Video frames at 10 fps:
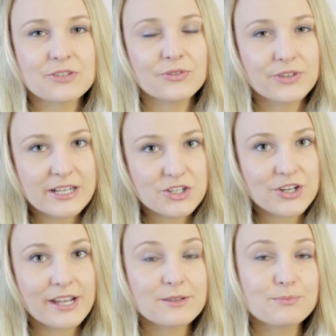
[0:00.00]

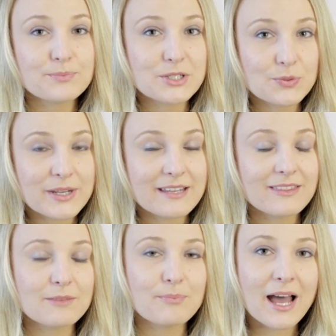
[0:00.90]
differentiate
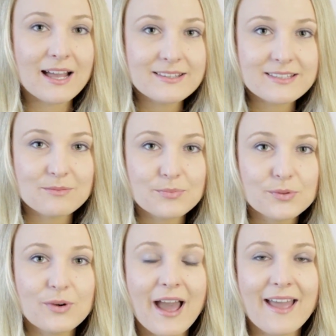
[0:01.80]
between the past simple